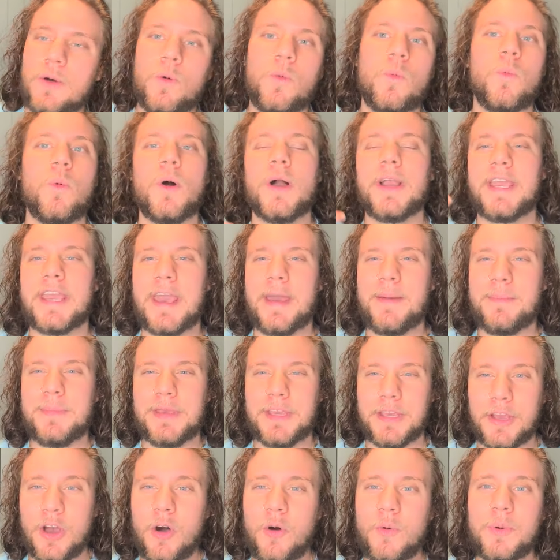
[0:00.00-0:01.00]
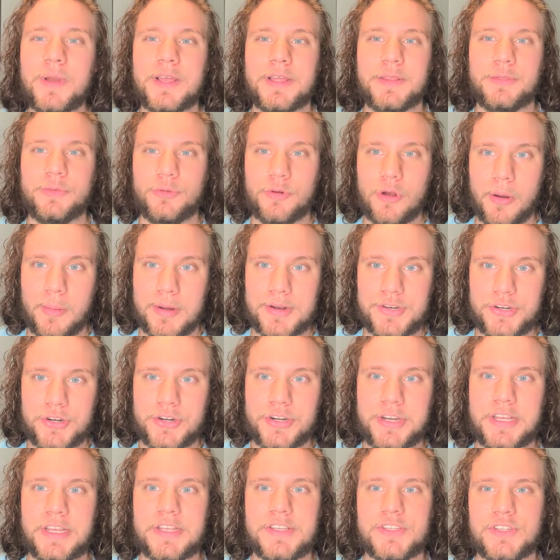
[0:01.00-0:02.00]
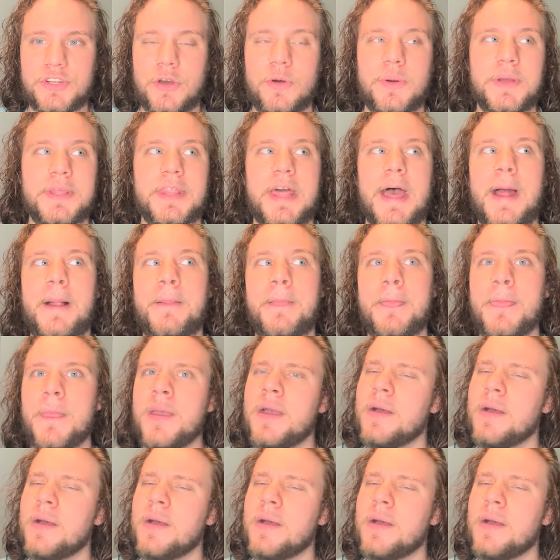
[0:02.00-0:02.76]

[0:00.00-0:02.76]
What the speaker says: what kept me going throughout my journey, is knowing that